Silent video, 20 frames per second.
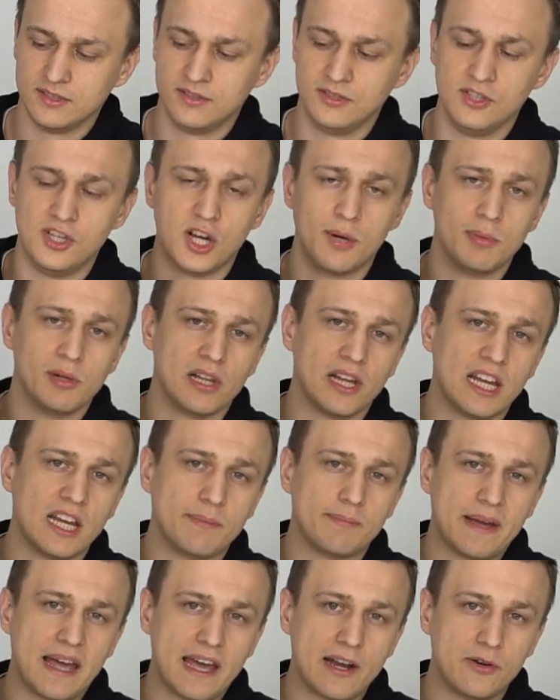AA
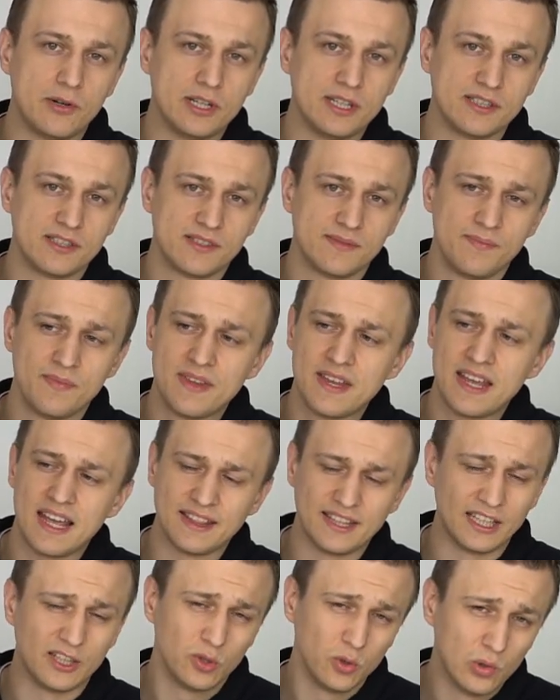batteries.
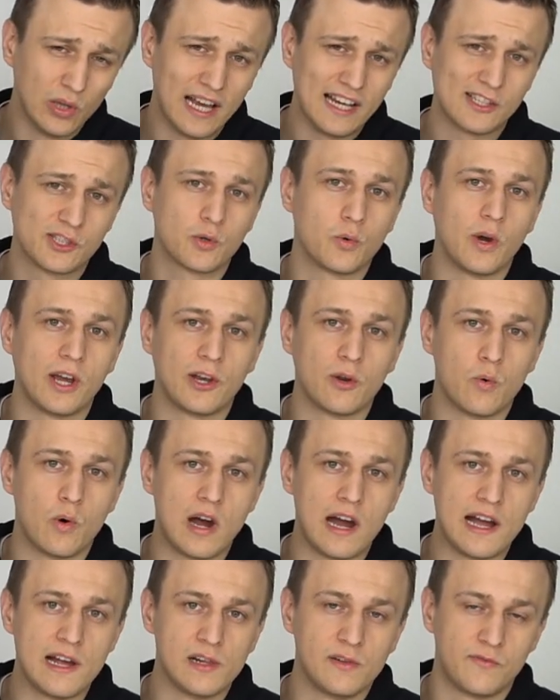And they do last quite a
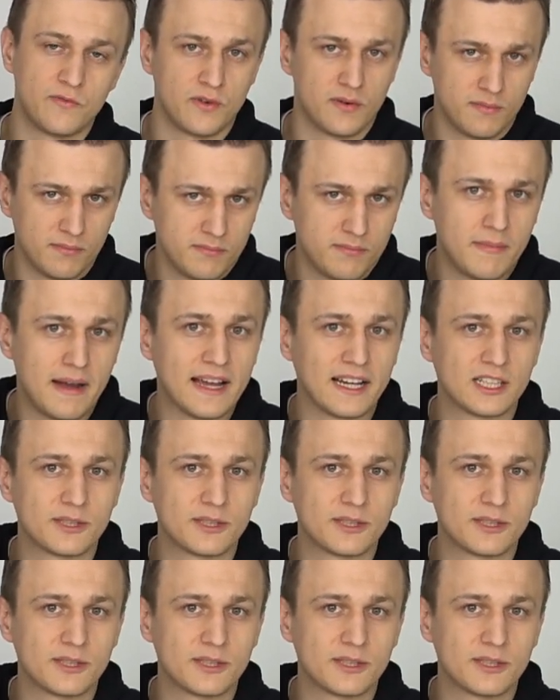while from my